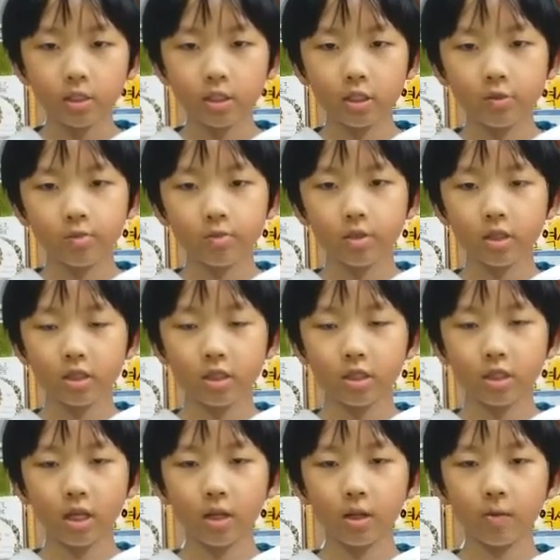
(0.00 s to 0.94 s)
This means
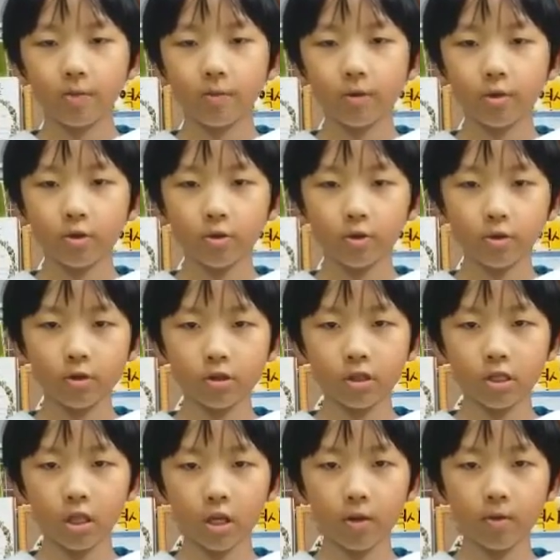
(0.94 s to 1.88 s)
that if you
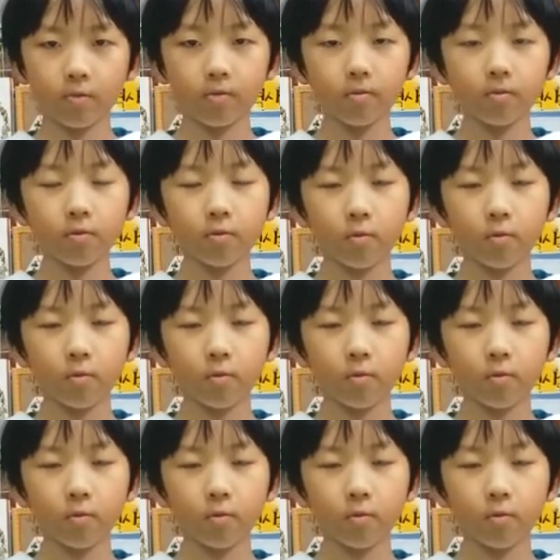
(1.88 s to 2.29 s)
lose sleep